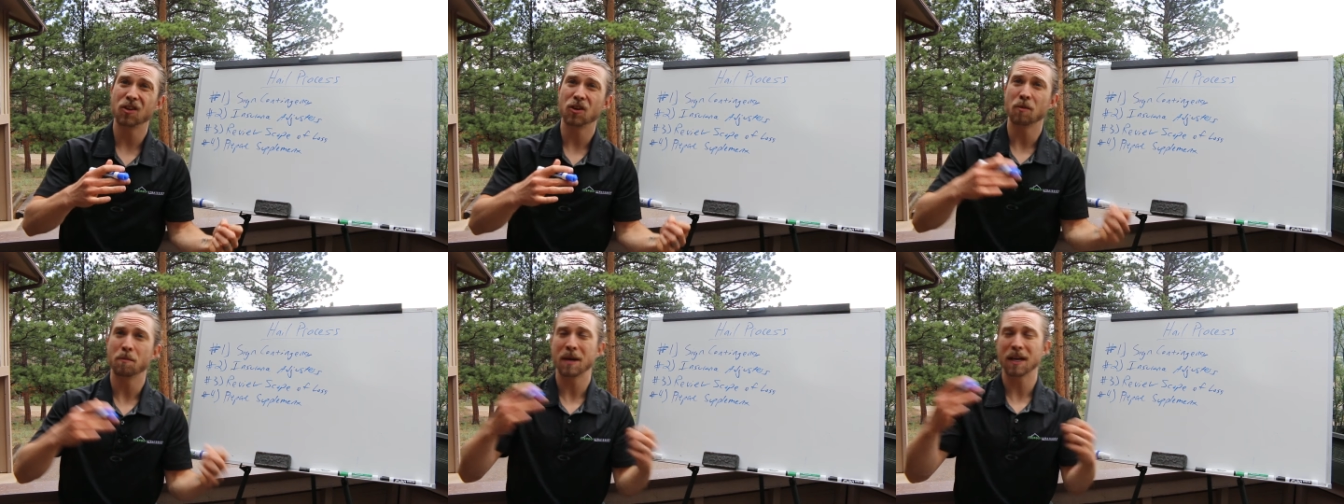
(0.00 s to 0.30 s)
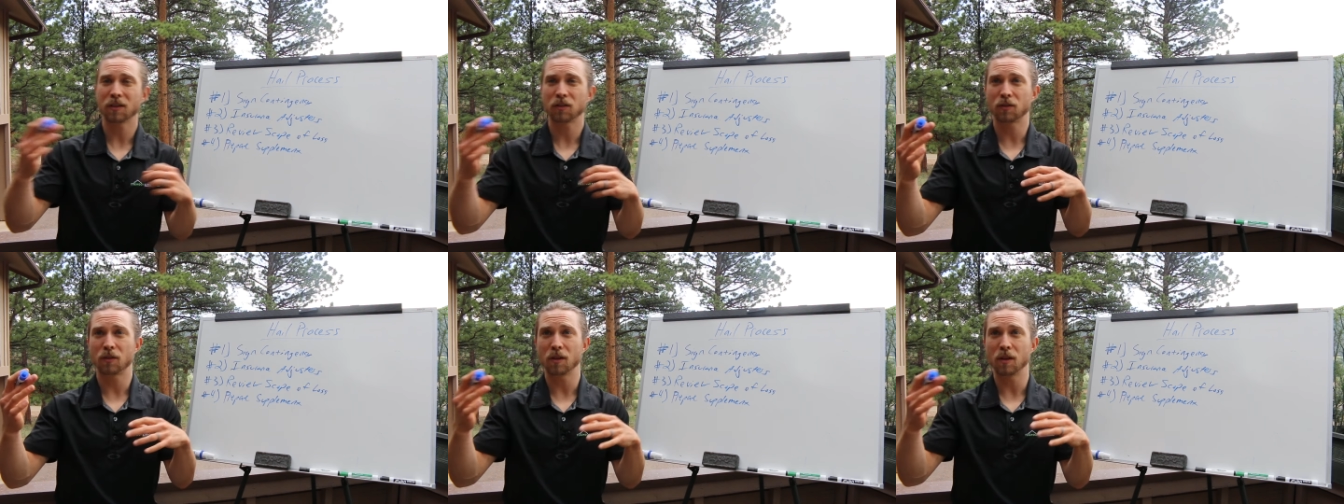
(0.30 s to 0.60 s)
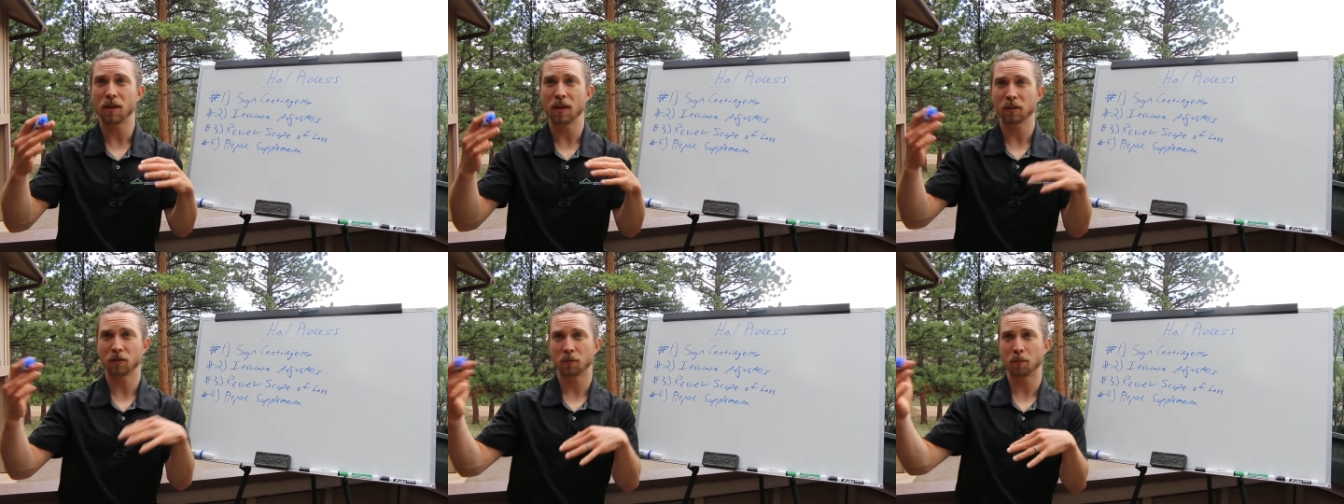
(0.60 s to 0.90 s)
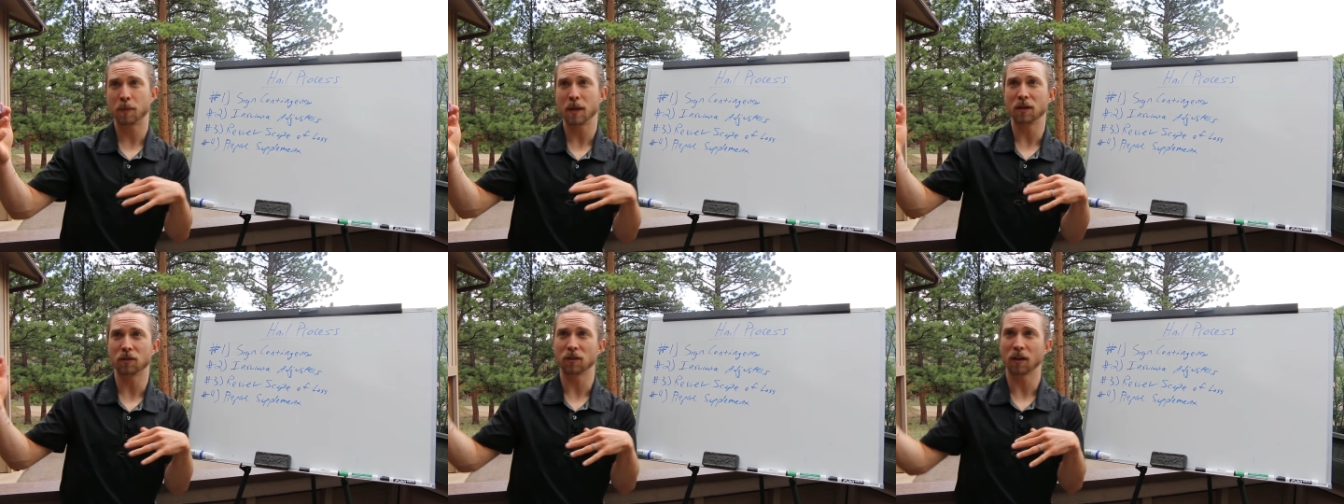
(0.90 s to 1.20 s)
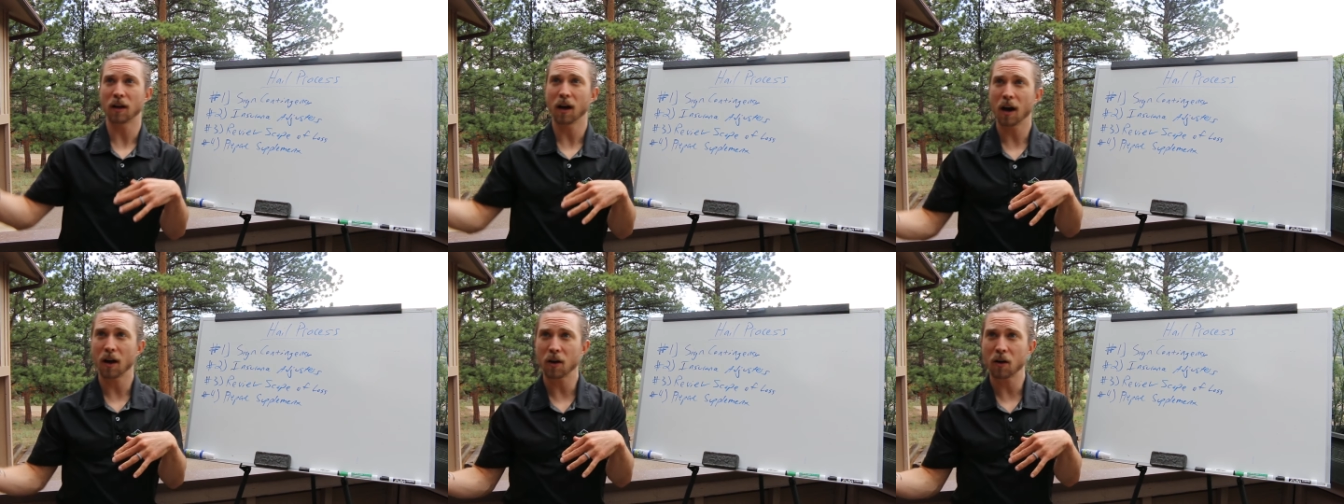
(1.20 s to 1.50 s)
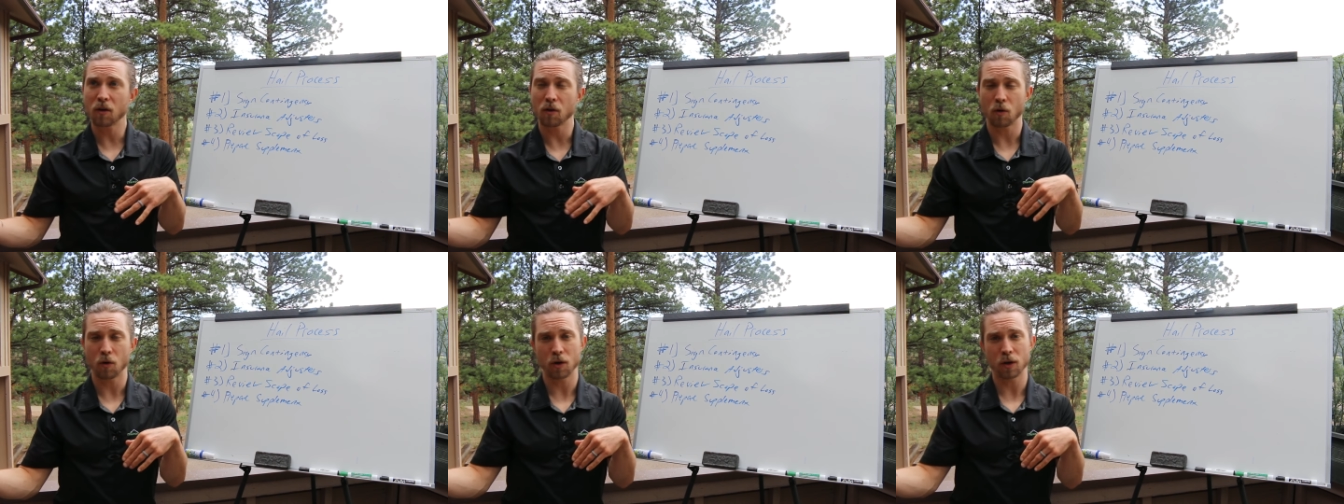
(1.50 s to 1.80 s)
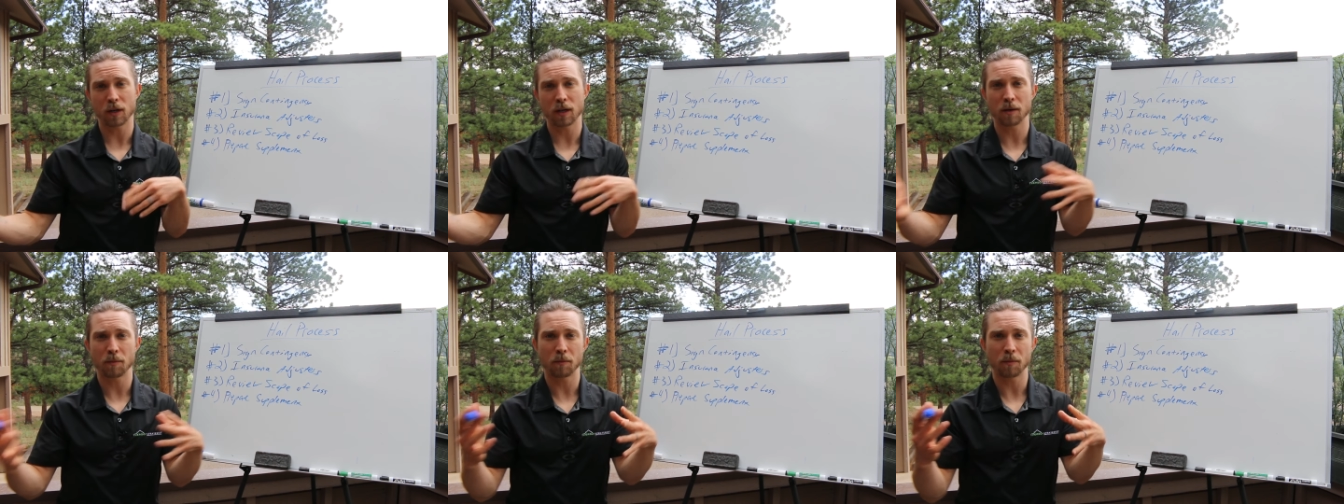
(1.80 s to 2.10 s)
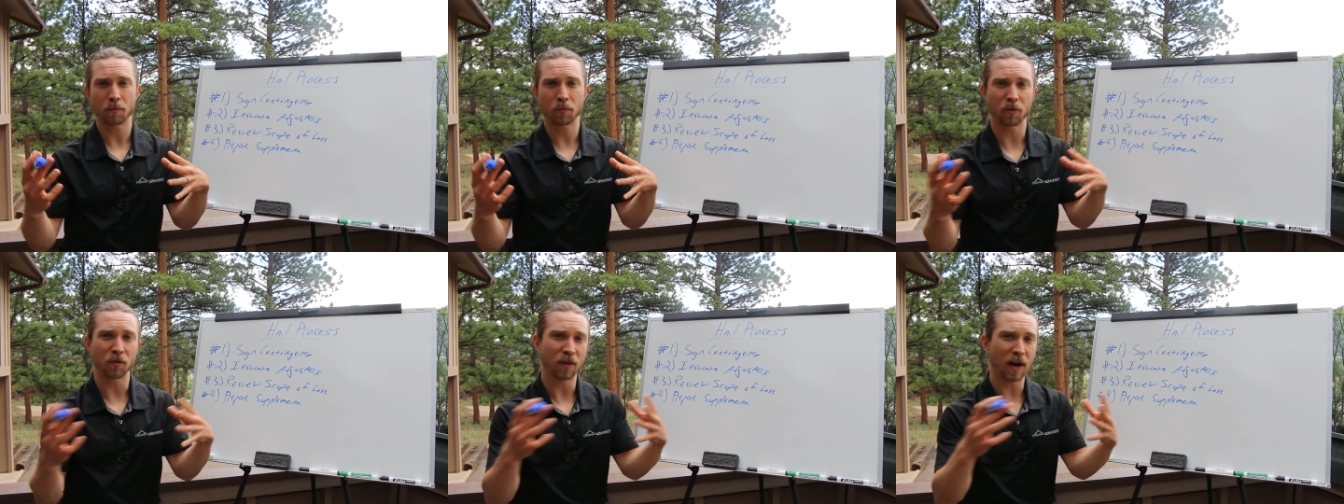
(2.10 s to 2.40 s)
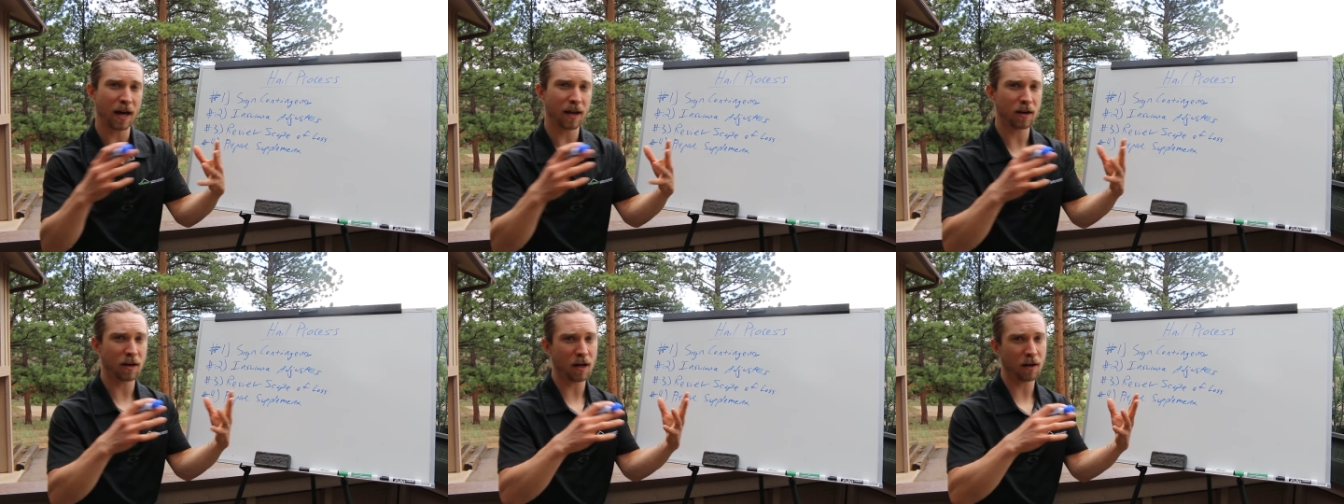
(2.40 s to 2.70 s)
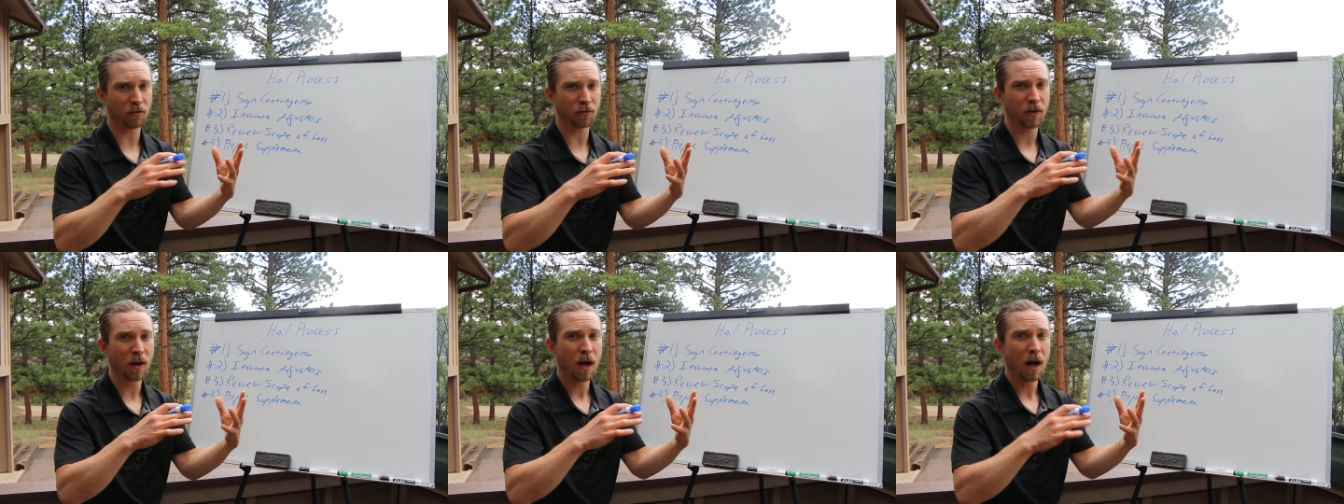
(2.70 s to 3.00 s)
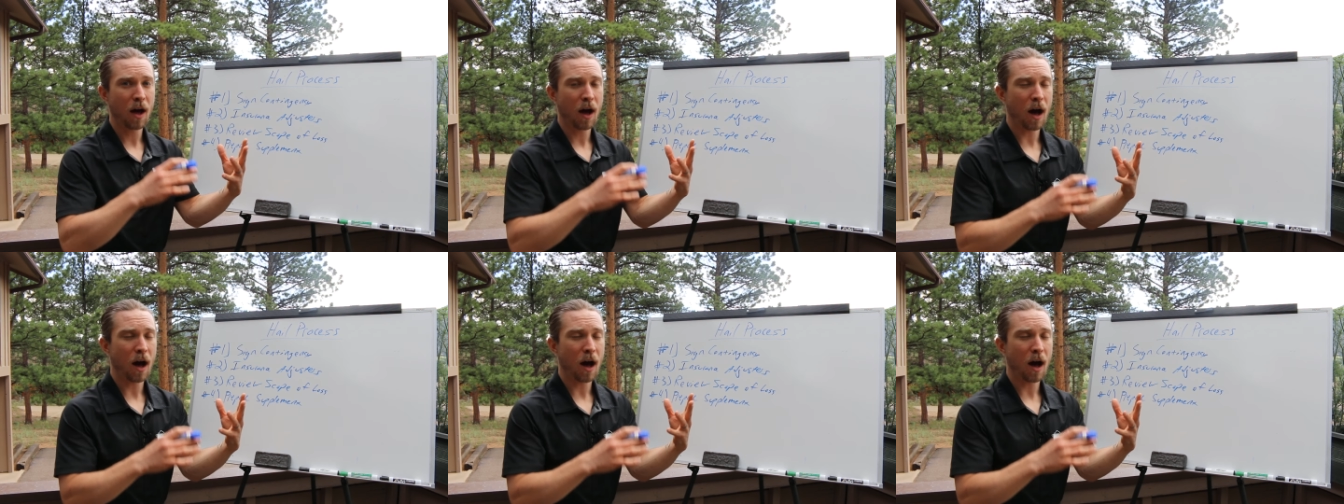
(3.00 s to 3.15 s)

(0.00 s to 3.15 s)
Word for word: you missed this piece of gutter or you didn't provide enough